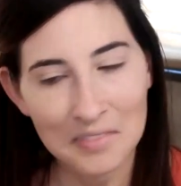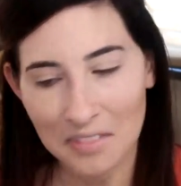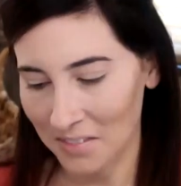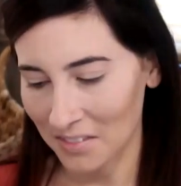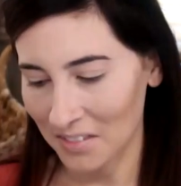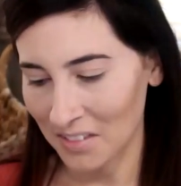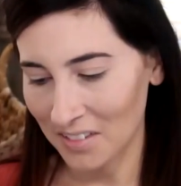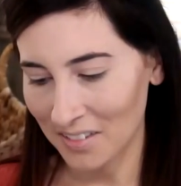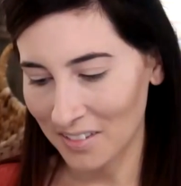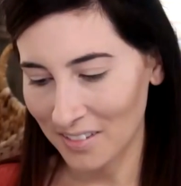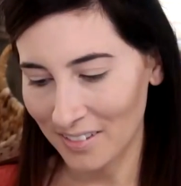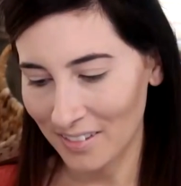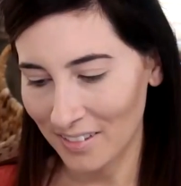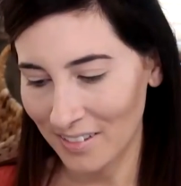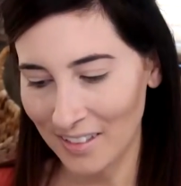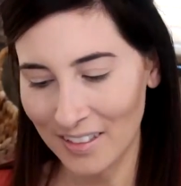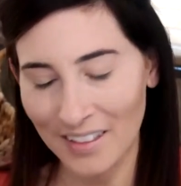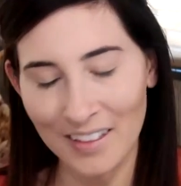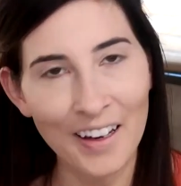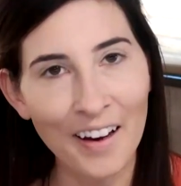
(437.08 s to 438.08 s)
Well,
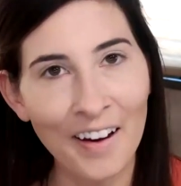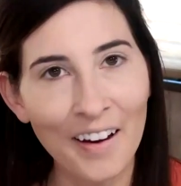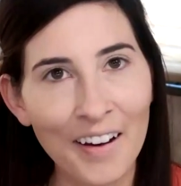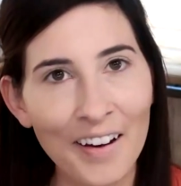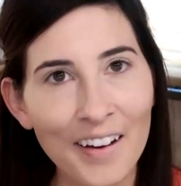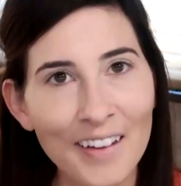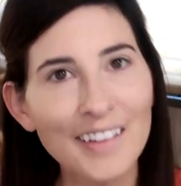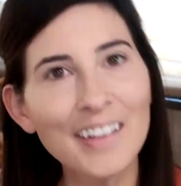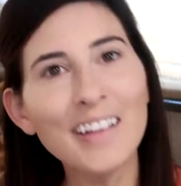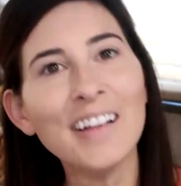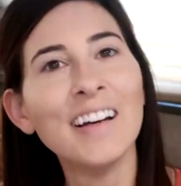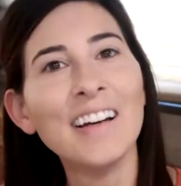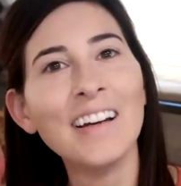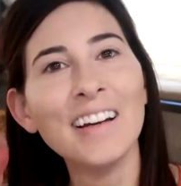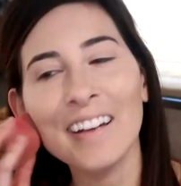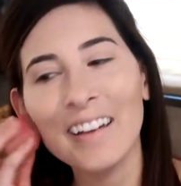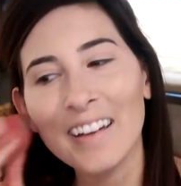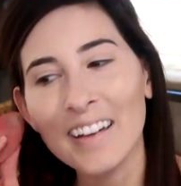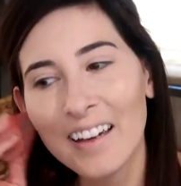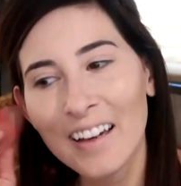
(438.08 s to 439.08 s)
yeah,
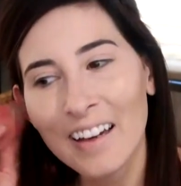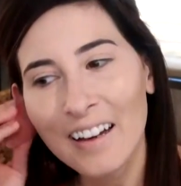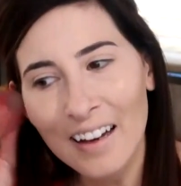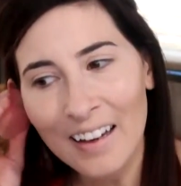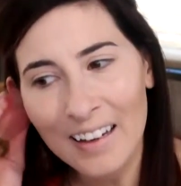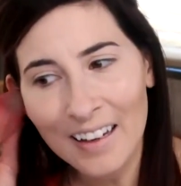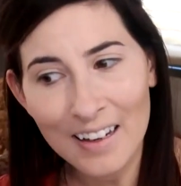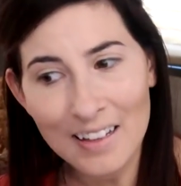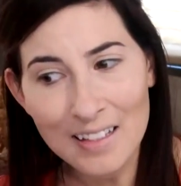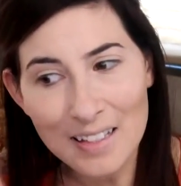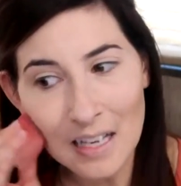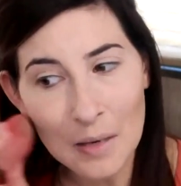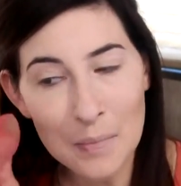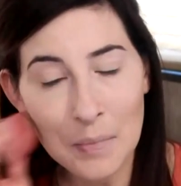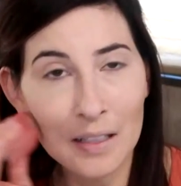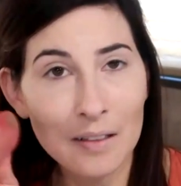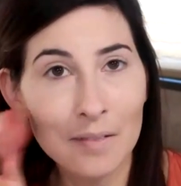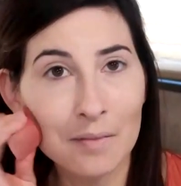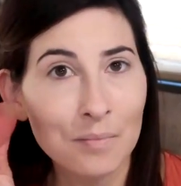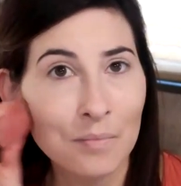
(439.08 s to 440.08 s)
I guess. I
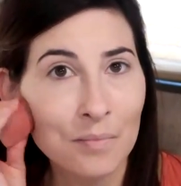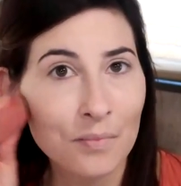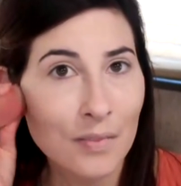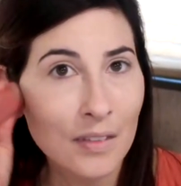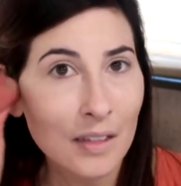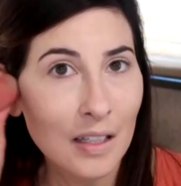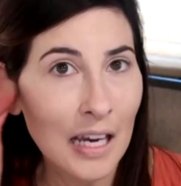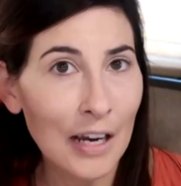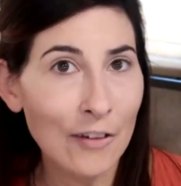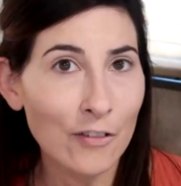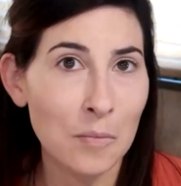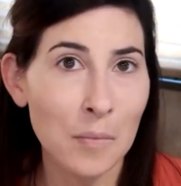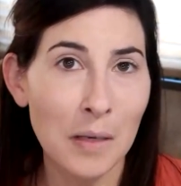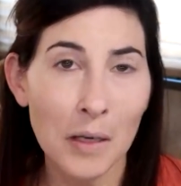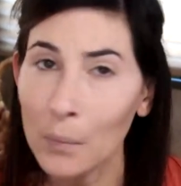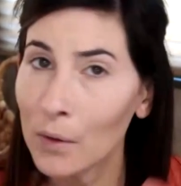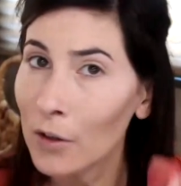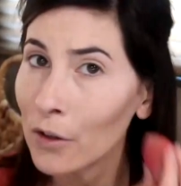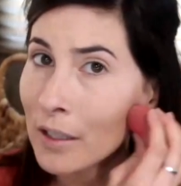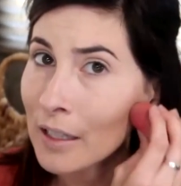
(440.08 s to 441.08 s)
mean, after my
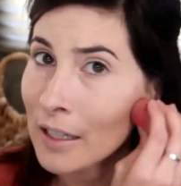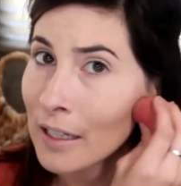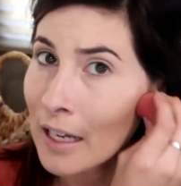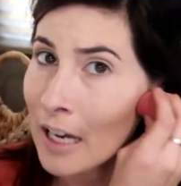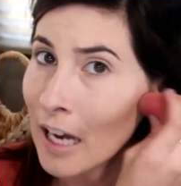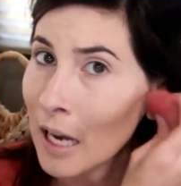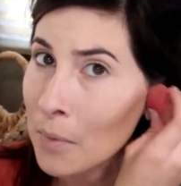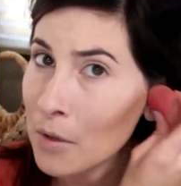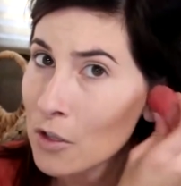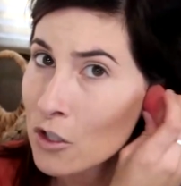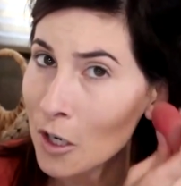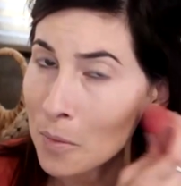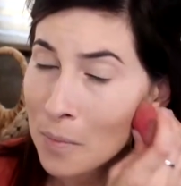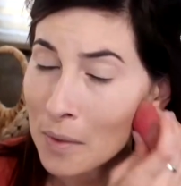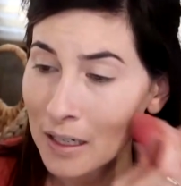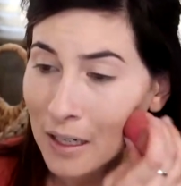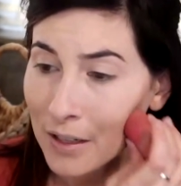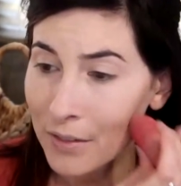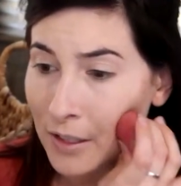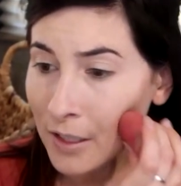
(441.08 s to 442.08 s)
weird eating habit, y'all may
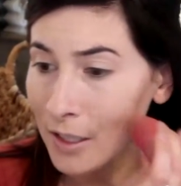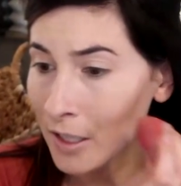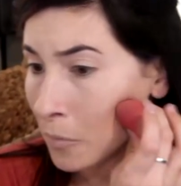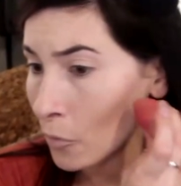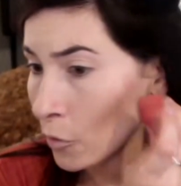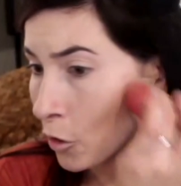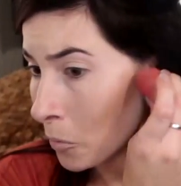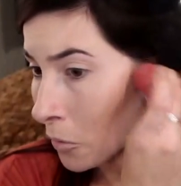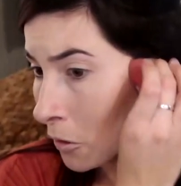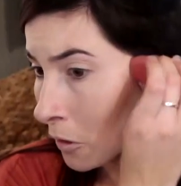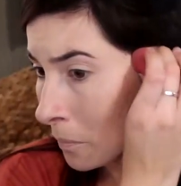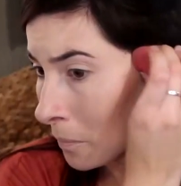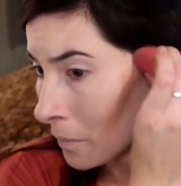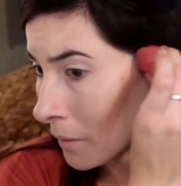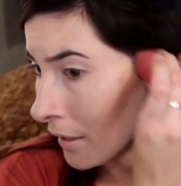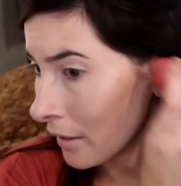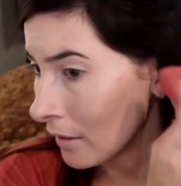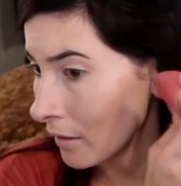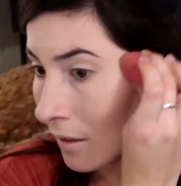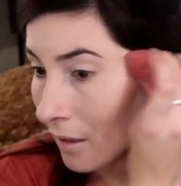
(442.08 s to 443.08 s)
not think I'm normal,
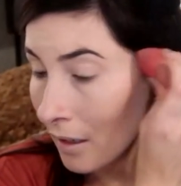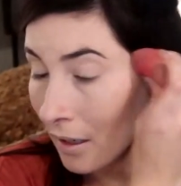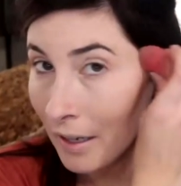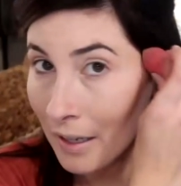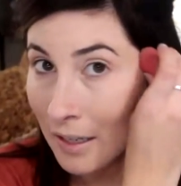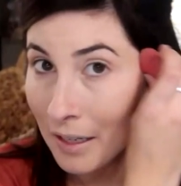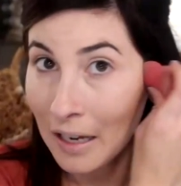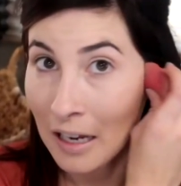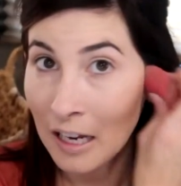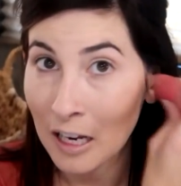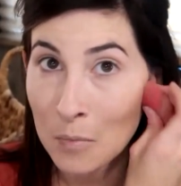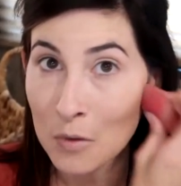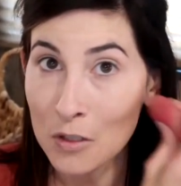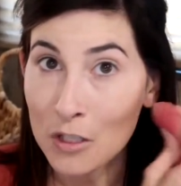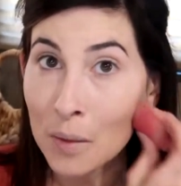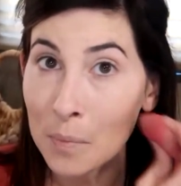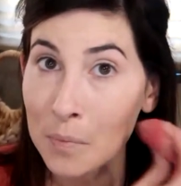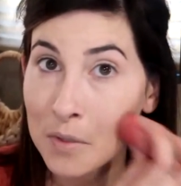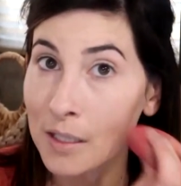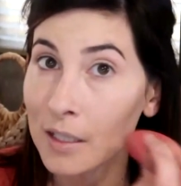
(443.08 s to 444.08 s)
but I am
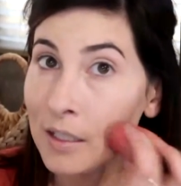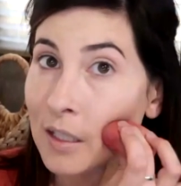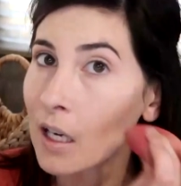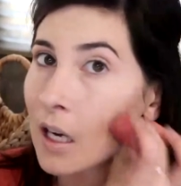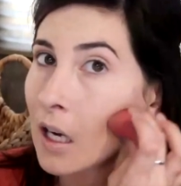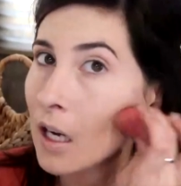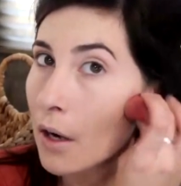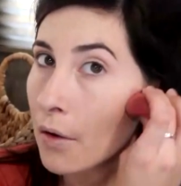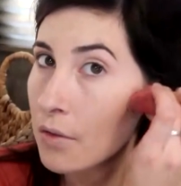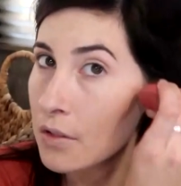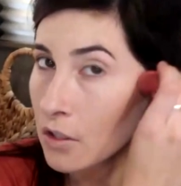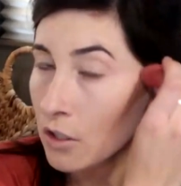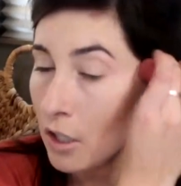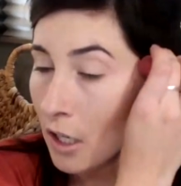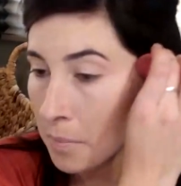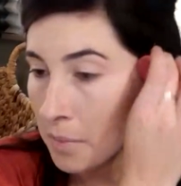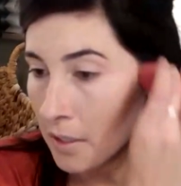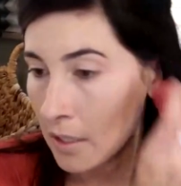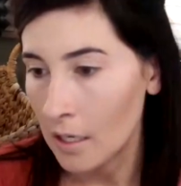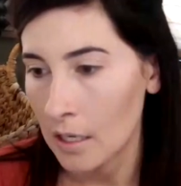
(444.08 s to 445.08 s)
adopted. I was
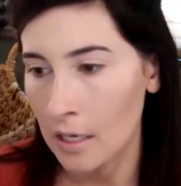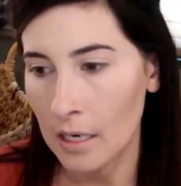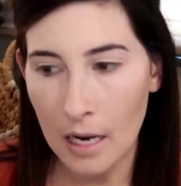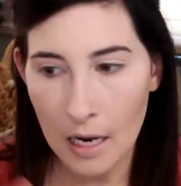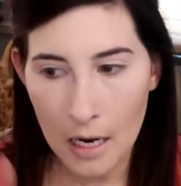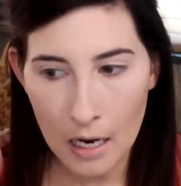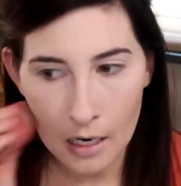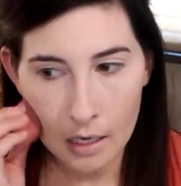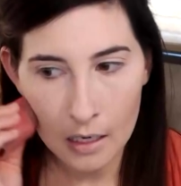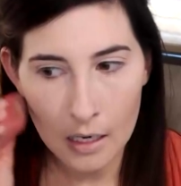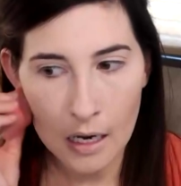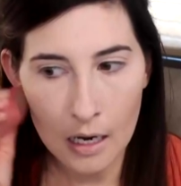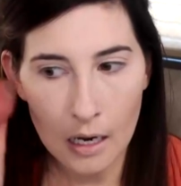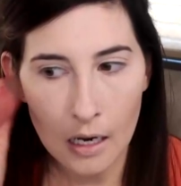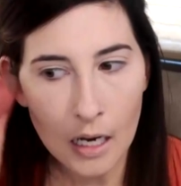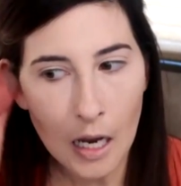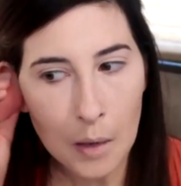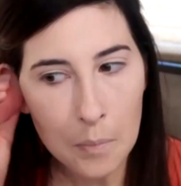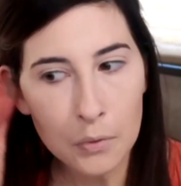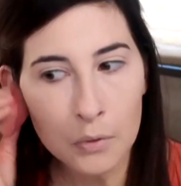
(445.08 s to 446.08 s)
adopted a
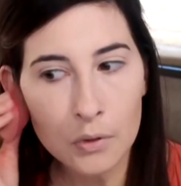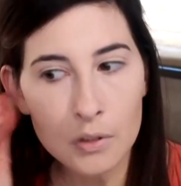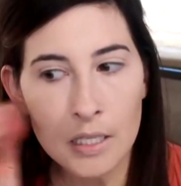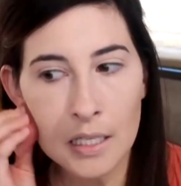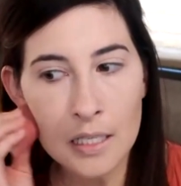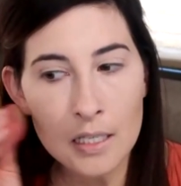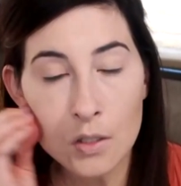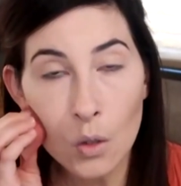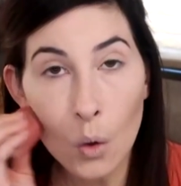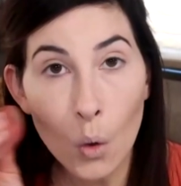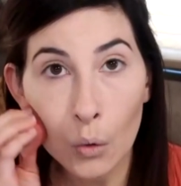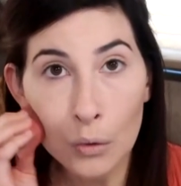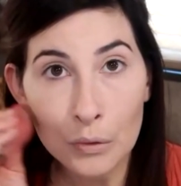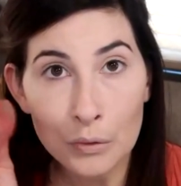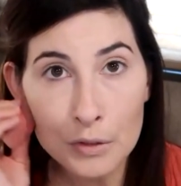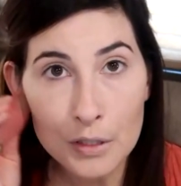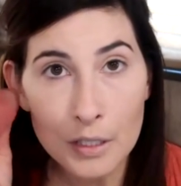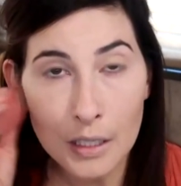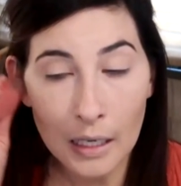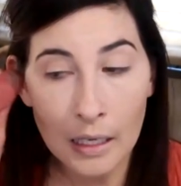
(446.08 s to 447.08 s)
couple of days
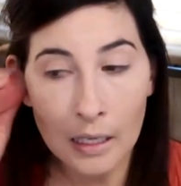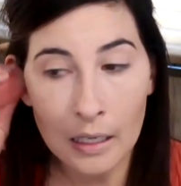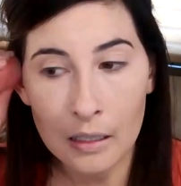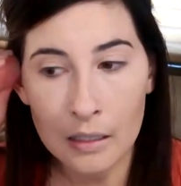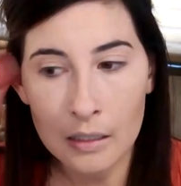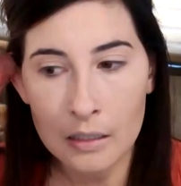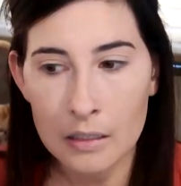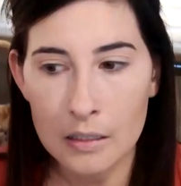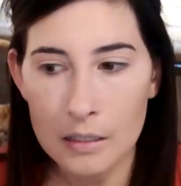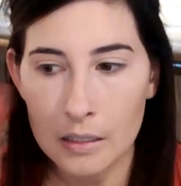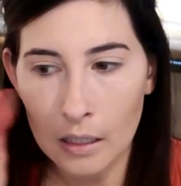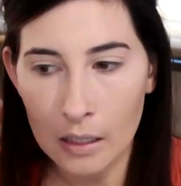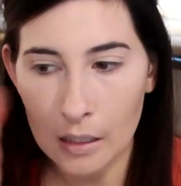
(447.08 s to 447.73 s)
old, and